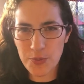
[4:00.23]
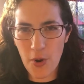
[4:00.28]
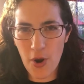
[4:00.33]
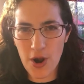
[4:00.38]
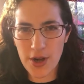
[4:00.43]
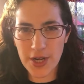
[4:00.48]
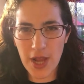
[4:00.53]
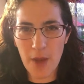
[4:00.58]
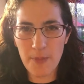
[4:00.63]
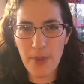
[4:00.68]

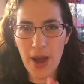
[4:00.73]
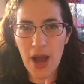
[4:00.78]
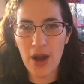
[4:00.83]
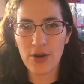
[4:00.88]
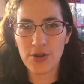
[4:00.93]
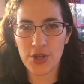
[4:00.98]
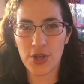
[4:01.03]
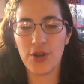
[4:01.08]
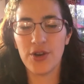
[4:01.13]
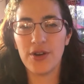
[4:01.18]
part
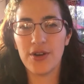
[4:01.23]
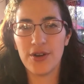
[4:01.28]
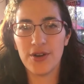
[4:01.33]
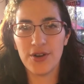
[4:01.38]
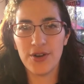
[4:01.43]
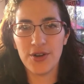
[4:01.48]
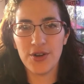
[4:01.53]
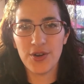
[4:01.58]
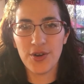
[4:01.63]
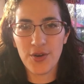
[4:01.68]
about
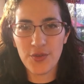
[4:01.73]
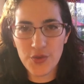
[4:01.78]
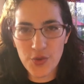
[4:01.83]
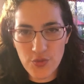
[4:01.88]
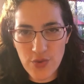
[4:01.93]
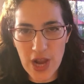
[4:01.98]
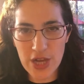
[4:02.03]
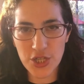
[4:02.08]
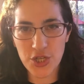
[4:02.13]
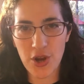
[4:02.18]
the
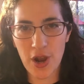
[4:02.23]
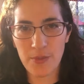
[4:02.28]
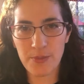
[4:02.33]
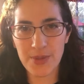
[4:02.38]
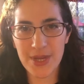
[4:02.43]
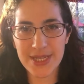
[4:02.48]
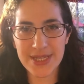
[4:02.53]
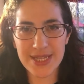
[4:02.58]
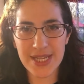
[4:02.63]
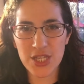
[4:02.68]
restaurant
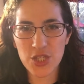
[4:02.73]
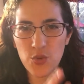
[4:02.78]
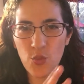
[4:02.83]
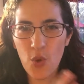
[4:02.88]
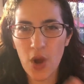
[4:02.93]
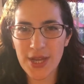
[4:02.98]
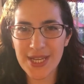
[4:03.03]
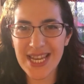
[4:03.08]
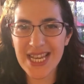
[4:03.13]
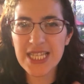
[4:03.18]
business,
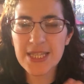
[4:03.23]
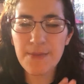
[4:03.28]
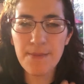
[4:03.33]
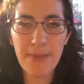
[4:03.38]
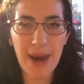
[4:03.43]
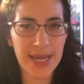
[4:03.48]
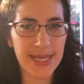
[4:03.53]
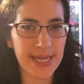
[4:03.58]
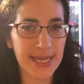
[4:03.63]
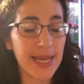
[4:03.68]
one is
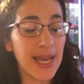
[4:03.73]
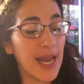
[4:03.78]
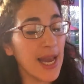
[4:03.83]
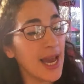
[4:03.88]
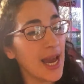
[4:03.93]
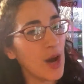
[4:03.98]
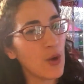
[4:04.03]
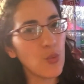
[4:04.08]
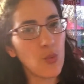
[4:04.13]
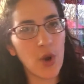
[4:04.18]
money
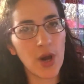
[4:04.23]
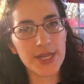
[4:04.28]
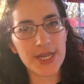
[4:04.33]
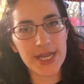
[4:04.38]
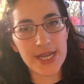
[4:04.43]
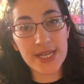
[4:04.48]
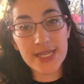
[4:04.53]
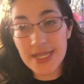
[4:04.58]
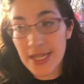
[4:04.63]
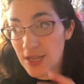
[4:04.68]
and one
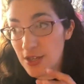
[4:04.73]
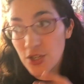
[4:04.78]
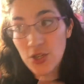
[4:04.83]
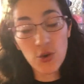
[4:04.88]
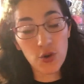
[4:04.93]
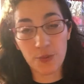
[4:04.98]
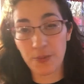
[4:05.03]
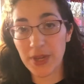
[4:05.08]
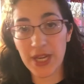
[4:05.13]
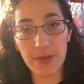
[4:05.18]
is
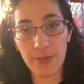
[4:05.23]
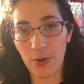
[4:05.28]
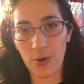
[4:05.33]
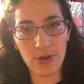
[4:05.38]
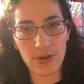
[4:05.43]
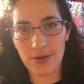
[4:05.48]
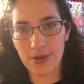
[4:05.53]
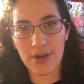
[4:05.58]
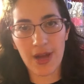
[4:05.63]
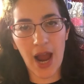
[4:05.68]
your people,
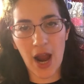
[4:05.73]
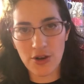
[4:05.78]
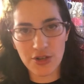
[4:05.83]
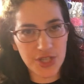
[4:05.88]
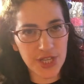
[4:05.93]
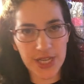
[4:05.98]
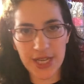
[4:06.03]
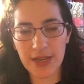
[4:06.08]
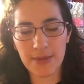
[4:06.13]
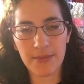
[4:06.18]
our
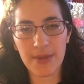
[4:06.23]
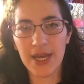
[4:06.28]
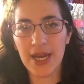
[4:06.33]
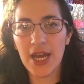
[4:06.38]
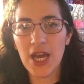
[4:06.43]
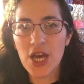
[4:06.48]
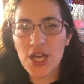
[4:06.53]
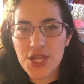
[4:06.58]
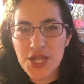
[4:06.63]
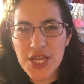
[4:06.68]
team.
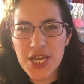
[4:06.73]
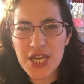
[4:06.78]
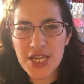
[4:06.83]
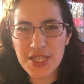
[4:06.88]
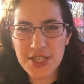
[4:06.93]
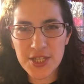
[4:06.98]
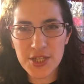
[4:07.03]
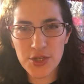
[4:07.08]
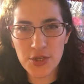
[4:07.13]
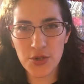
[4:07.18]

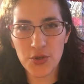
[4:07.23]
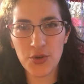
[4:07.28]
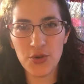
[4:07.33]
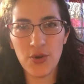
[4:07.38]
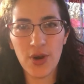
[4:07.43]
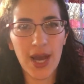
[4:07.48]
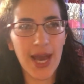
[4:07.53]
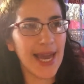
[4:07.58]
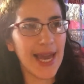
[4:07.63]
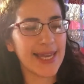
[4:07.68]
These
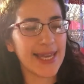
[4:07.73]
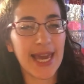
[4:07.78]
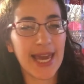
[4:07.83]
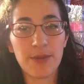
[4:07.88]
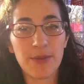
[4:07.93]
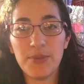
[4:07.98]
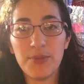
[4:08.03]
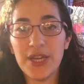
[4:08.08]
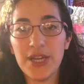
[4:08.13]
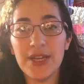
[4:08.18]
two
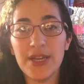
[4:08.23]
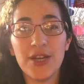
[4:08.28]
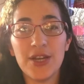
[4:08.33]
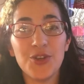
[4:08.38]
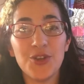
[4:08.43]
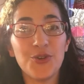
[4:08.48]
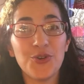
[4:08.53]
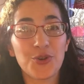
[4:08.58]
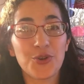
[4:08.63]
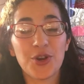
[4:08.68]
can be
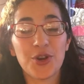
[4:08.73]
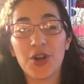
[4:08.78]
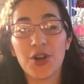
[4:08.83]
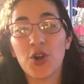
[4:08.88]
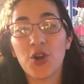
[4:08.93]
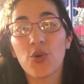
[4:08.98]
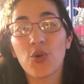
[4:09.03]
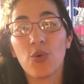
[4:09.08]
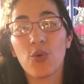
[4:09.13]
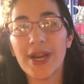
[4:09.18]
your
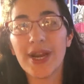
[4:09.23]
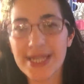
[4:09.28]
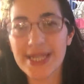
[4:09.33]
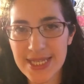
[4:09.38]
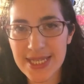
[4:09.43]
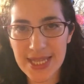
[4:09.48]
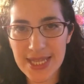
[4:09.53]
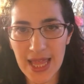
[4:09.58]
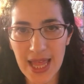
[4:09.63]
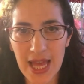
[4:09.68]

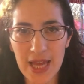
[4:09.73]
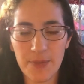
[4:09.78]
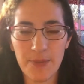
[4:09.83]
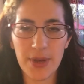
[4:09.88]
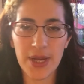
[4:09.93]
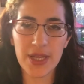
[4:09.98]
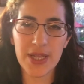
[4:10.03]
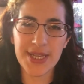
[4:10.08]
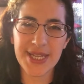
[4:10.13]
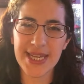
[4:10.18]
greatest
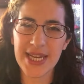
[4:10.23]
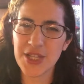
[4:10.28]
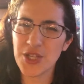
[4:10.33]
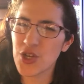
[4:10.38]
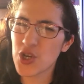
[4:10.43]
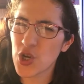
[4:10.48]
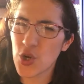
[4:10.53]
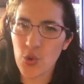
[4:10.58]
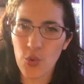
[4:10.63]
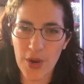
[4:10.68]
liability and
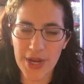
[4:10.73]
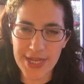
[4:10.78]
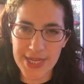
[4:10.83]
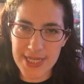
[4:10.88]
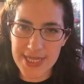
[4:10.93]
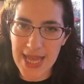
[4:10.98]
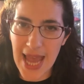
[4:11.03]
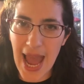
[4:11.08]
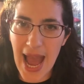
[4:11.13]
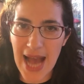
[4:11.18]
your
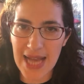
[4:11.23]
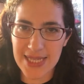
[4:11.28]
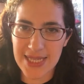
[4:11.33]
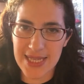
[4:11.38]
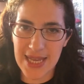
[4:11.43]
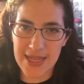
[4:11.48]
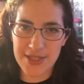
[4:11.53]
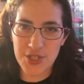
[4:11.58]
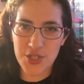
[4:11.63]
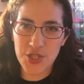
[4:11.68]
greatest
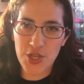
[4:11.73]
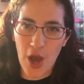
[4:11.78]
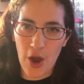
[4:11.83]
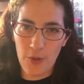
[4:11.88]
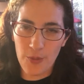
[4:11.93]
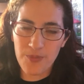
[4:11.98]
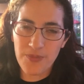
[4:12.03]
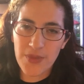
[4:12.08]
asset. So